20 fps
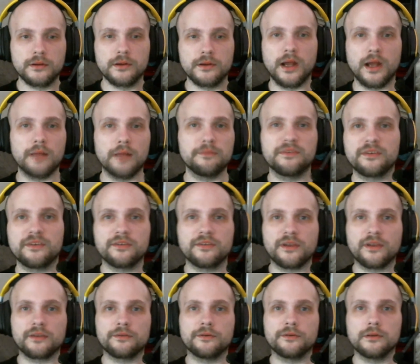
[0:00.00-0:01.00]
I'm
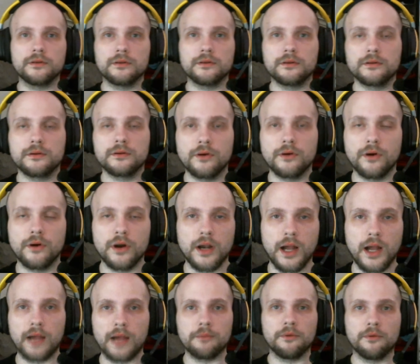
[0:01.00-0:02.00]
successful, or
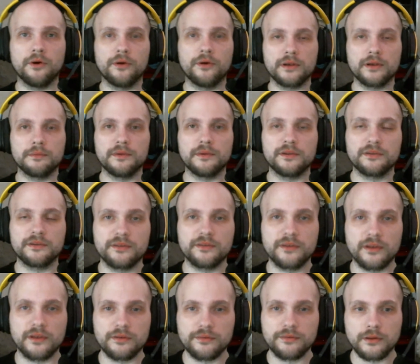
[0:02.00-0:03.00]
I'm going to be
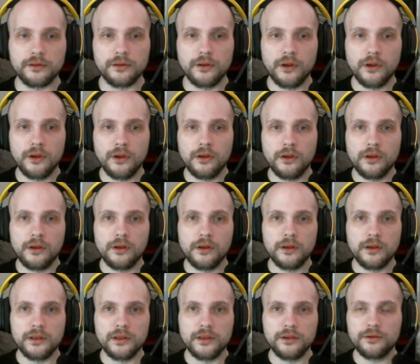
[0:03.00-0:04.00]
successful.
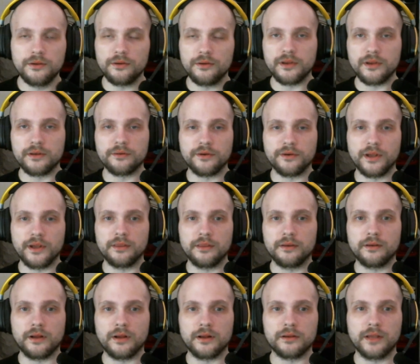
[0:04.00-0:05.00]
You don't get to write the
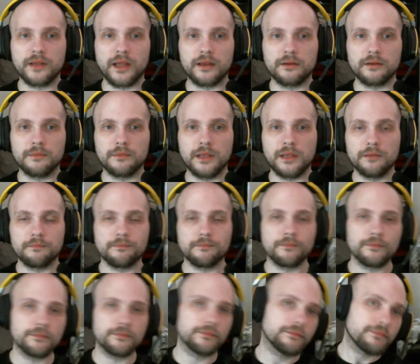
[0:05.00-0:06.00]
talk down to me,
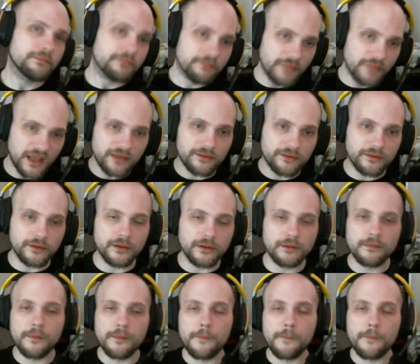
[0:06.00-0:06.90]
basically.